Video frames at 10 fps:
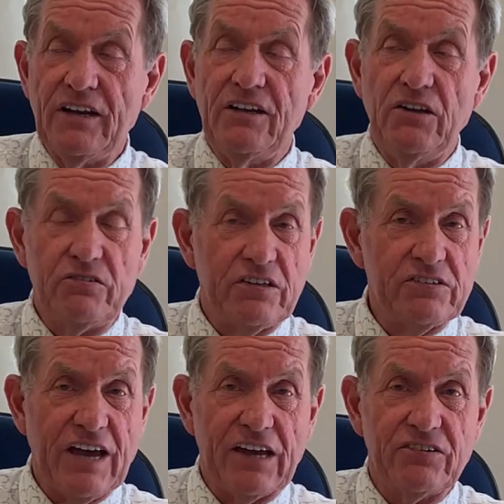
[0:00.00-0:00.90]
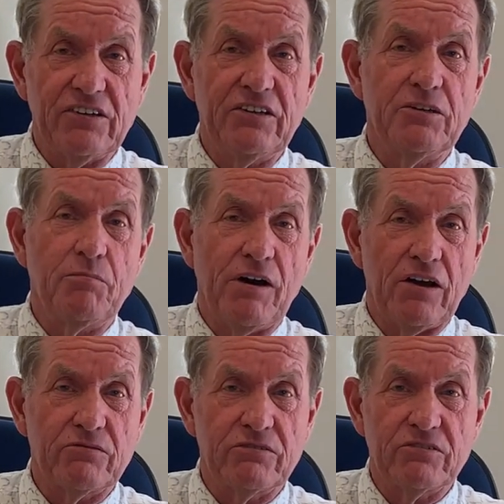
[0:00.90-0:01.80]
Lucy Saxon and the
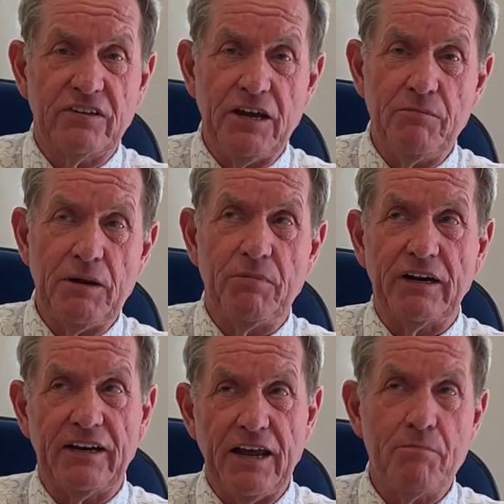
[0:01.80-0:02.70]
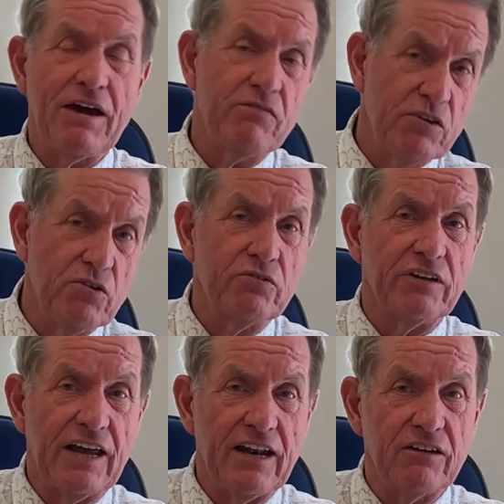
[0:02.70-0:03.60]
Pastoral team, led by Claire Matthews
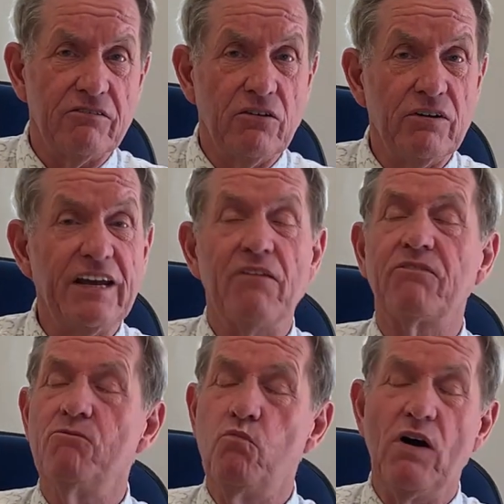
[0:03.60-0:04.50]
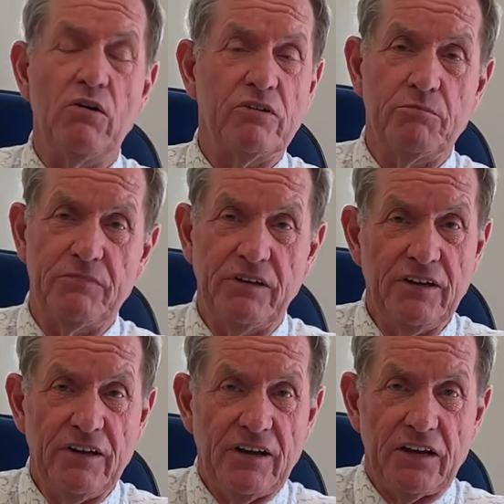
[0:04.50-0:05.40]
and Alan Crawley, have welcomed
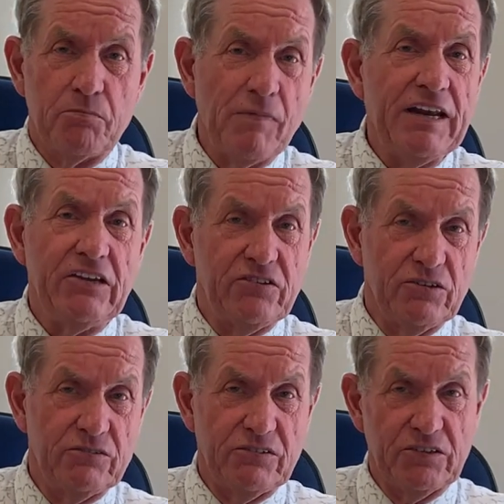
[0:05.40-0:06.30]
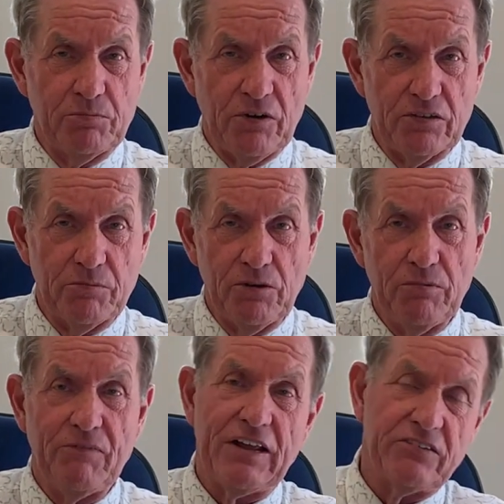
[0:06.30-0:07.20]
as many children as possible.
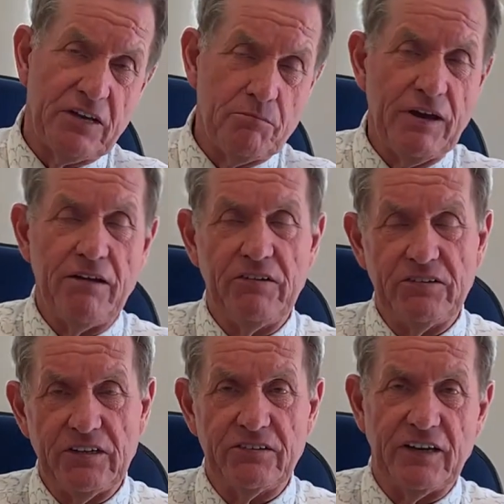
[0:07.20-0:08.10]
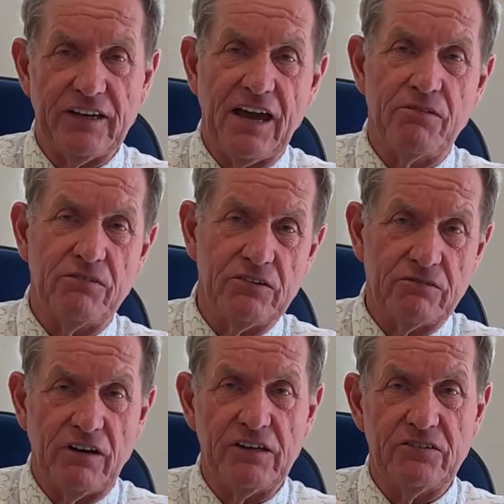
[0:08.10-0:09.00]
We've had St Mary's in, St Catherine's,
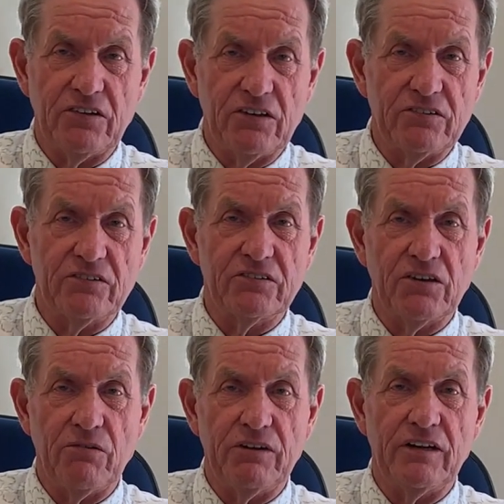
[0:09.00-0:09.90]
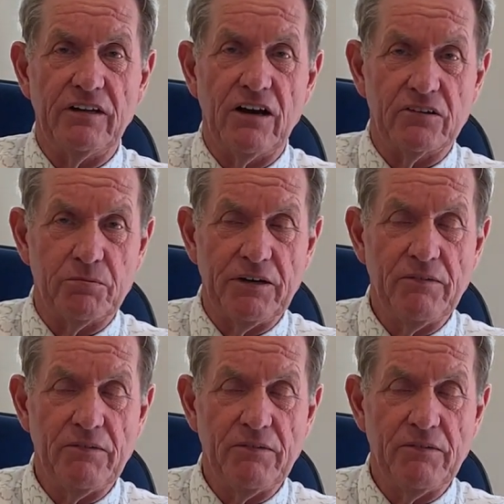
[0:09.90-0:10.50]
Christchurch and so on, and Larkspur.